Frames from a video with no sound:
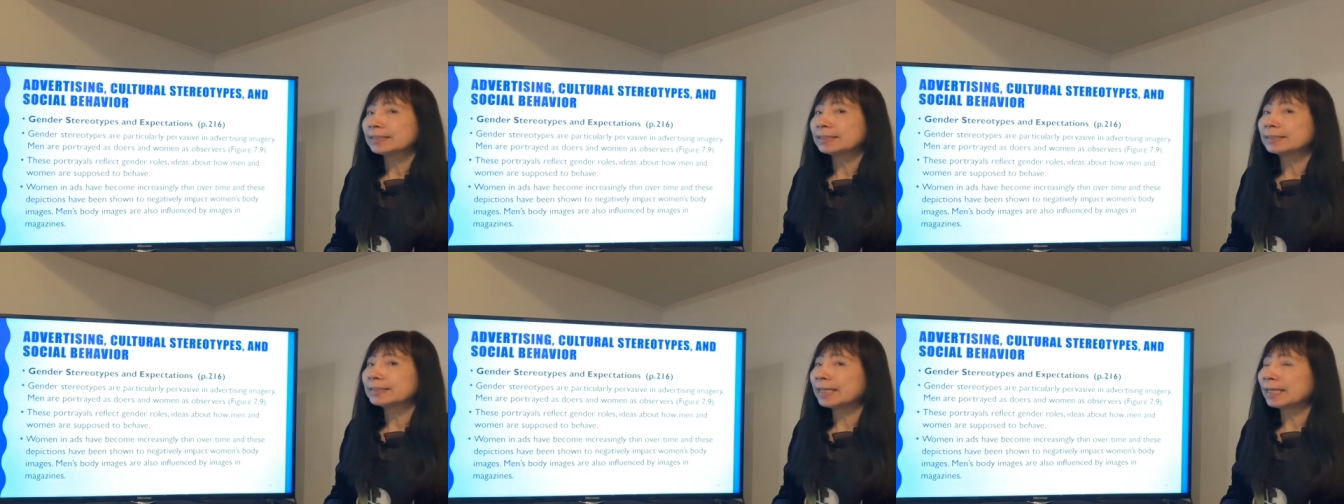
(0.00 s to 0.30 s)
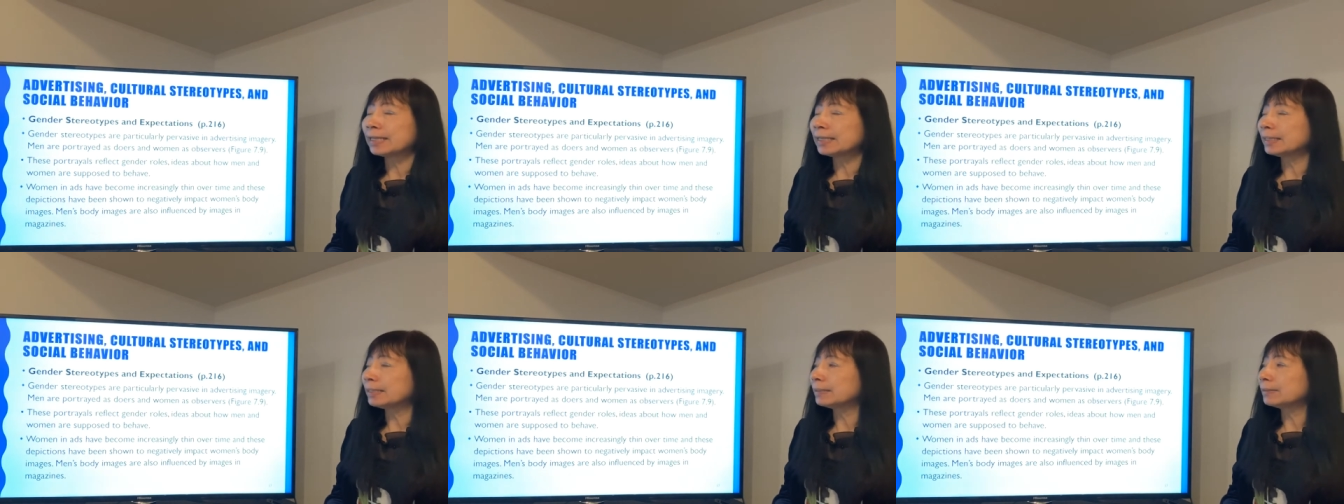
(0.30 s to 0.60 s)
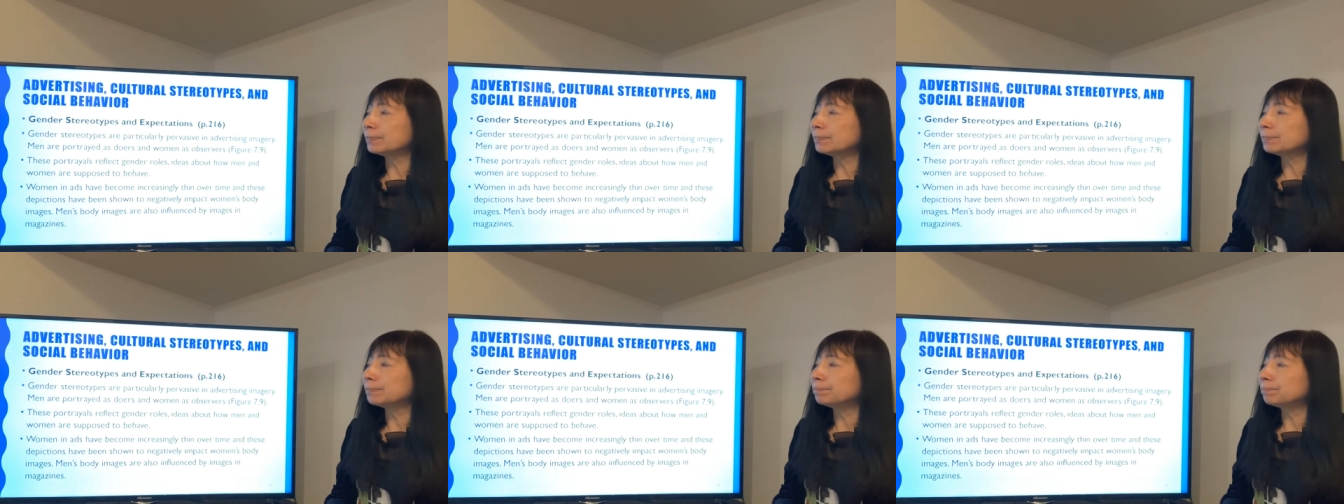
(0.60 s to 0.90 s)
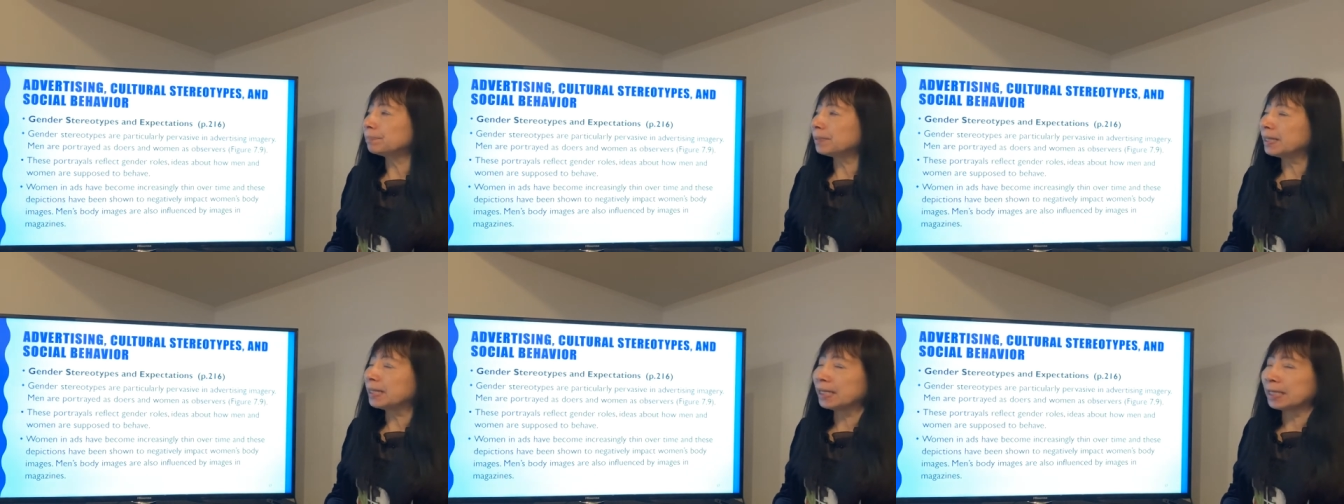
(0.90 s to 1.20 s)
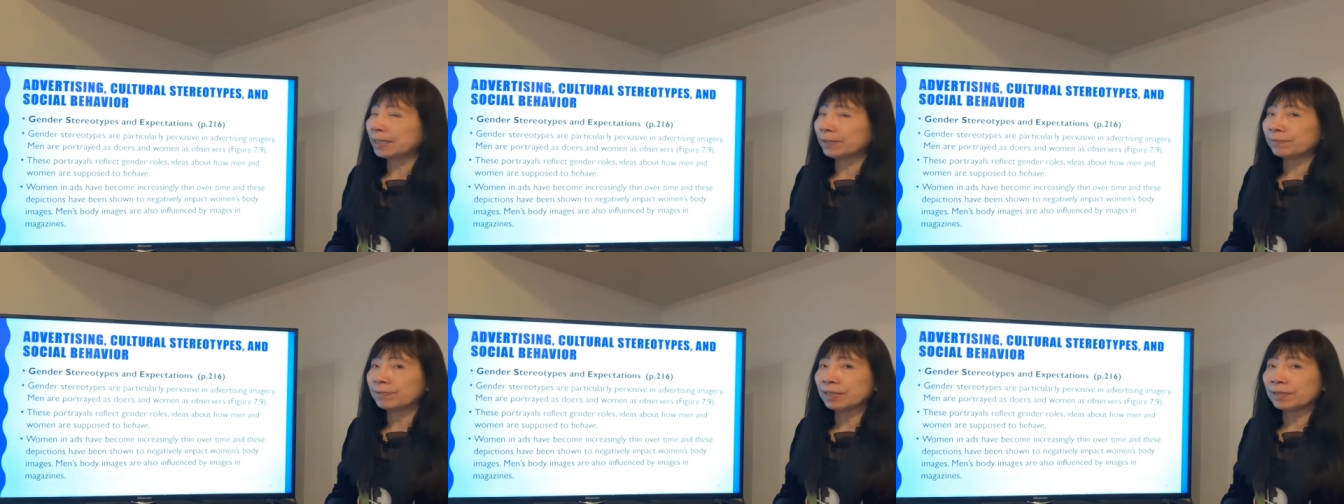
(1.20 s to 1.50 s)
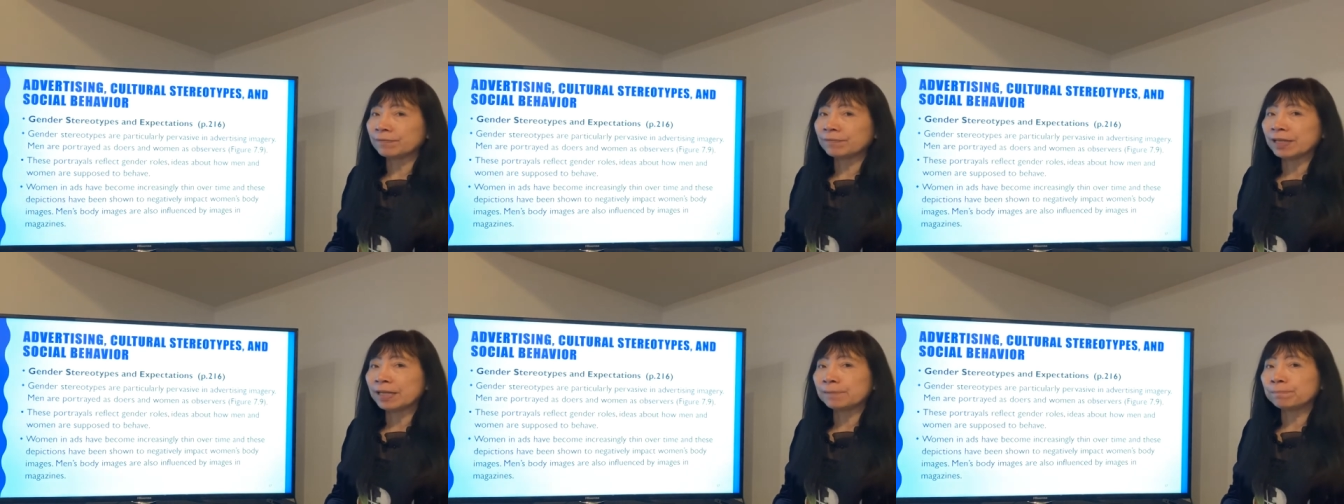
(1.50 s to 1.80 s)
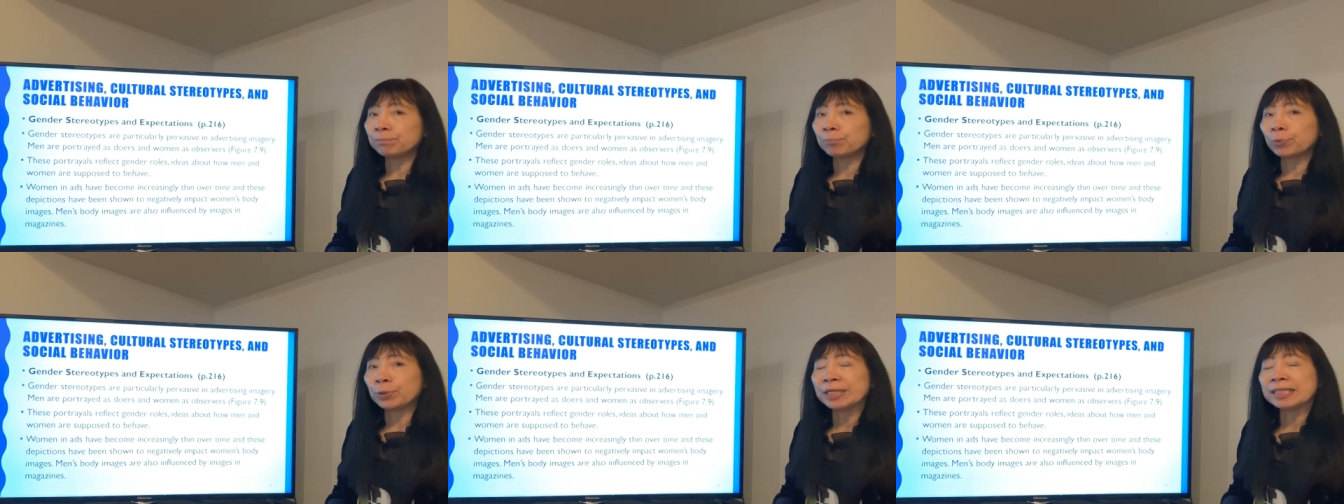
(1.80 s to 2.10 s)
They believe if they
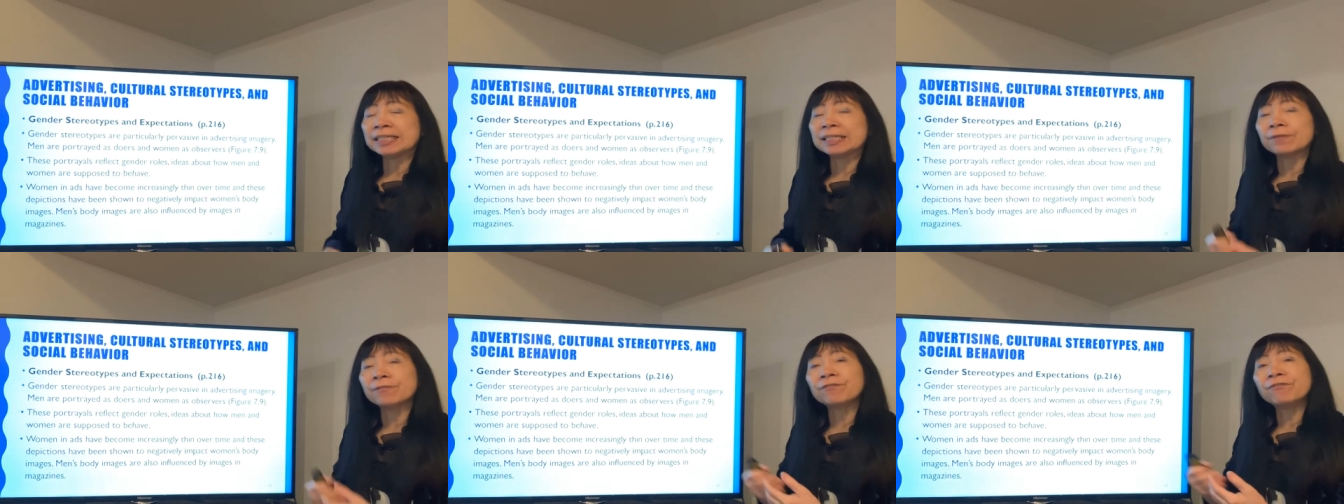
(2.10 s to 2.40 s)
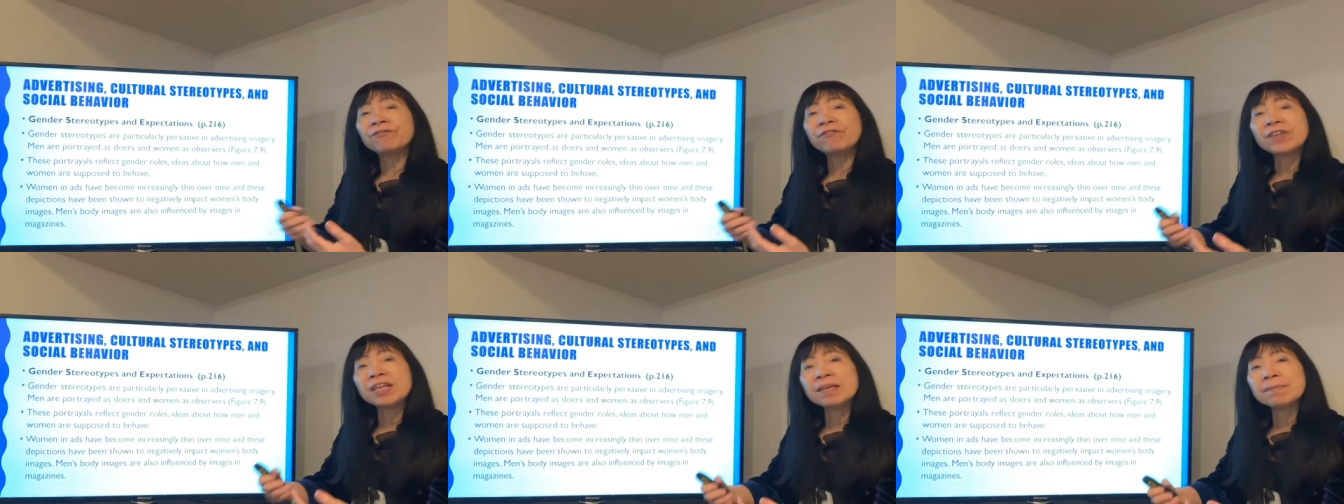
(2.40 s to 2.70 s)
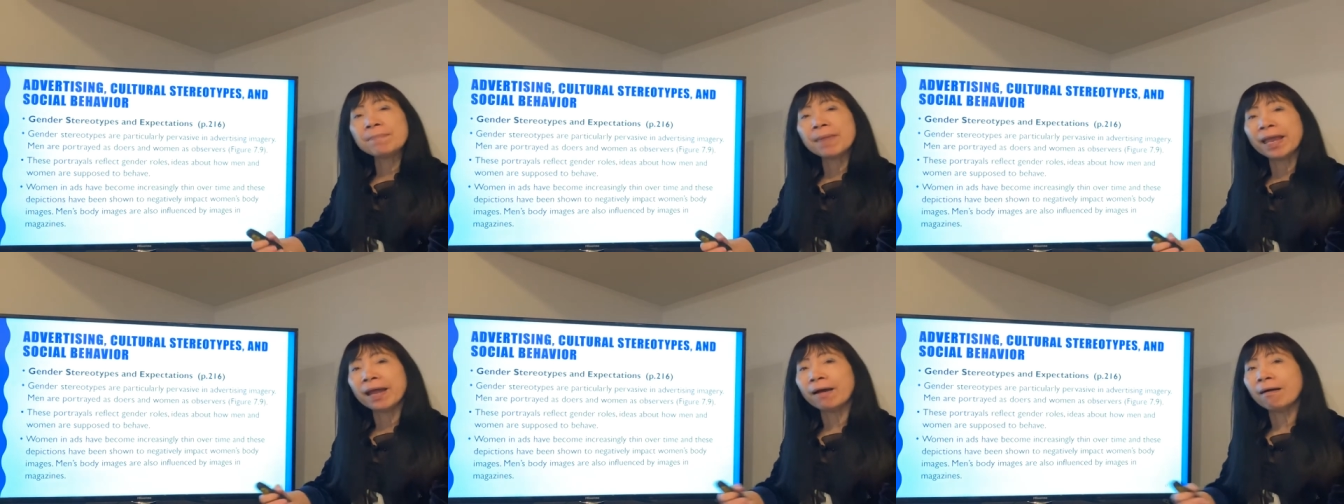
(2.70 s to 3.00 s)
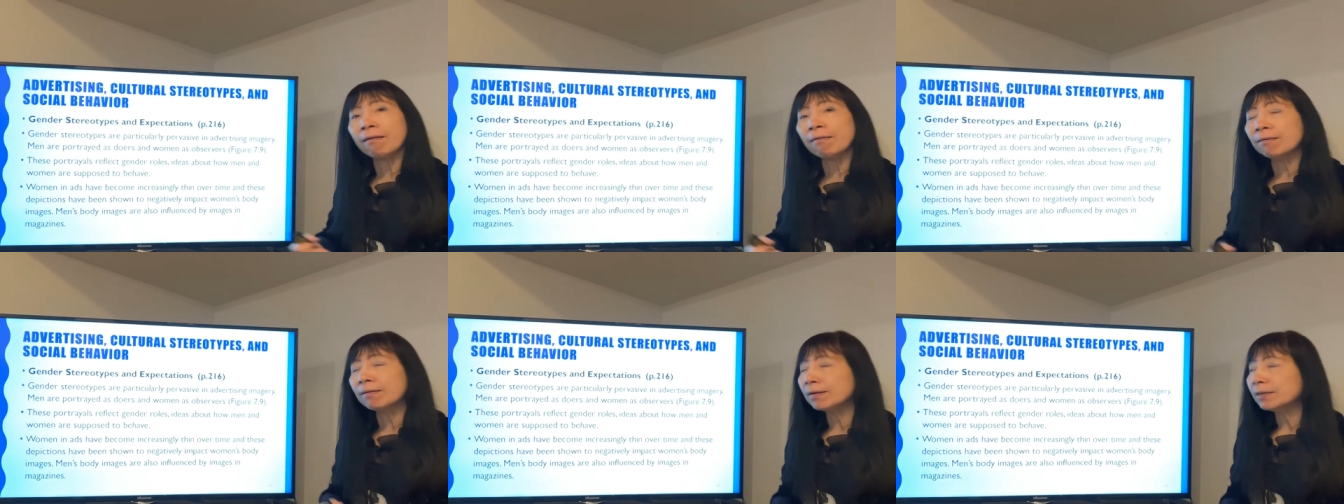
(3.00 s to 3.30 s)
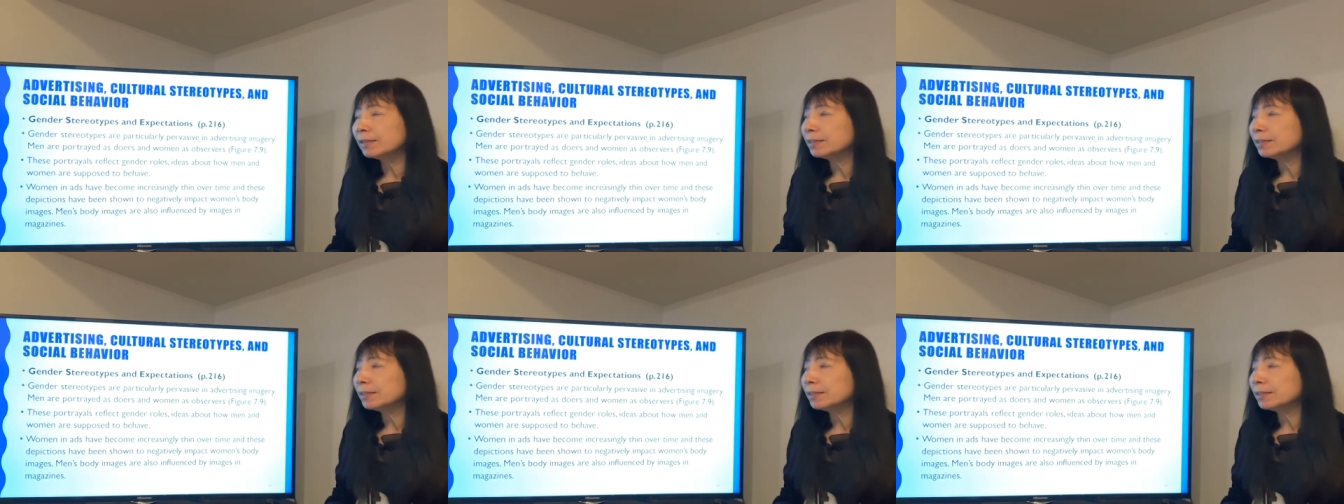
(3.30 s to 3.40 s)
bring the female